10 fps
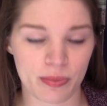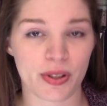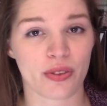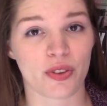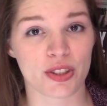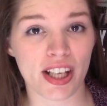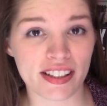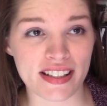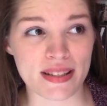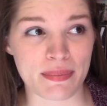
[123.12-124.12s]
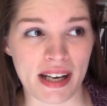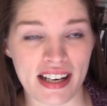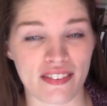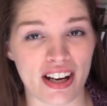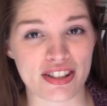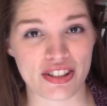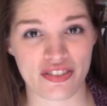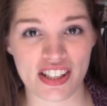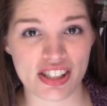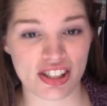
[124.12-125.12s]
Beautiful Darkness, but I never actually
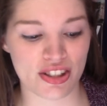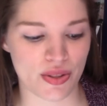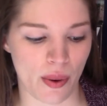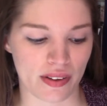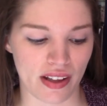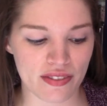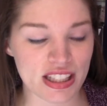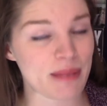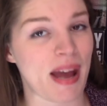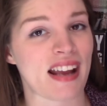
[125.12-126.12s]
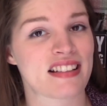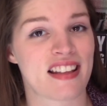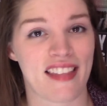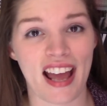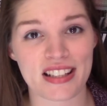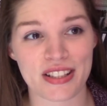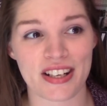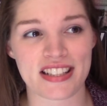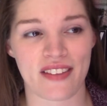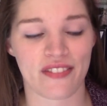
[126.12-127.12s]
finished it, so I would love to get back into that
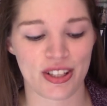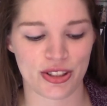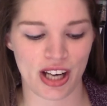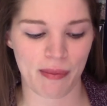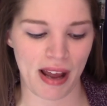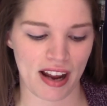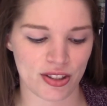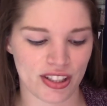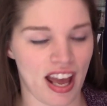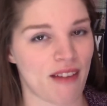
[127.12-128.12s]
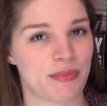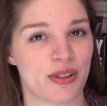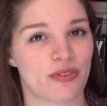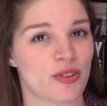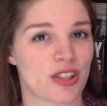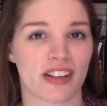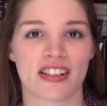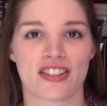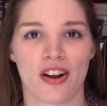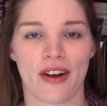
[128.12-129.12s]
series and finish it up. I actually have Beautiful
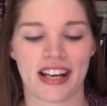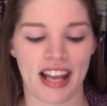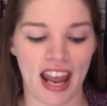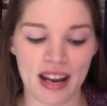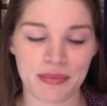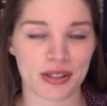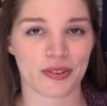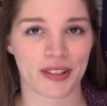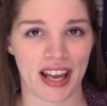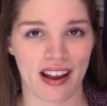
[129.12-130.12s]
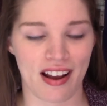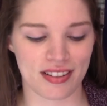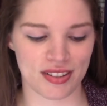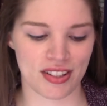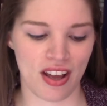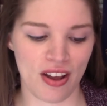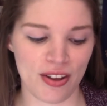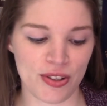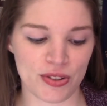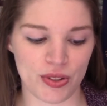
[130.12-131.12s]
Darkness already and Beautiful Chaos,
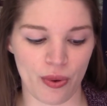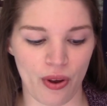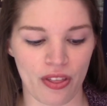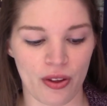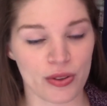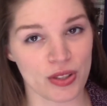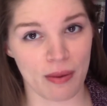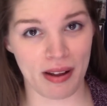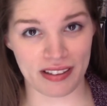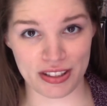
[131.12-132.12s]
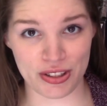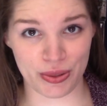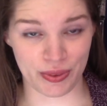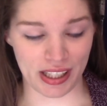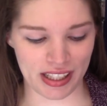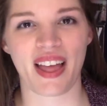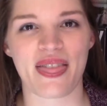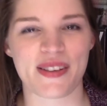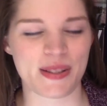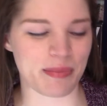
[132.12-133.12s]
so those are on my list to read.
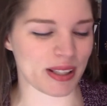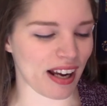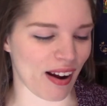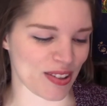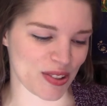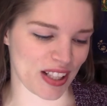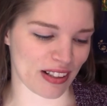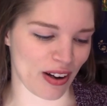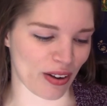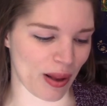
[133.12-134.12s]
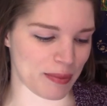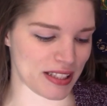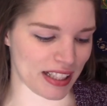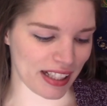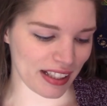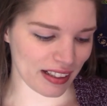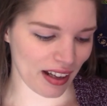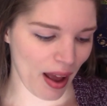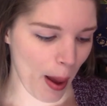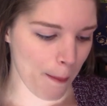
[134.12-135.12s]
There's a book I also got called Obsidian
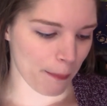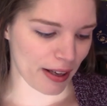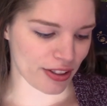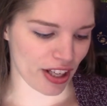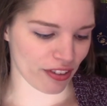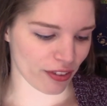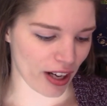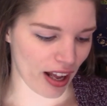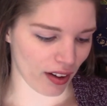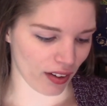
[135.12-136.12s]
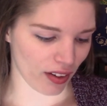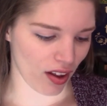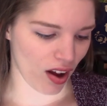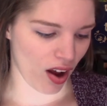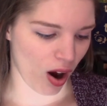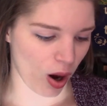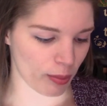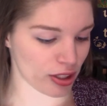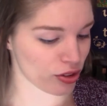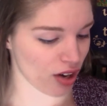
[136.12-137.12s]
by Jennifer L.
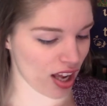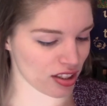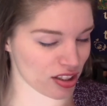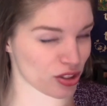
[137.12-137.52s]
Armentrout?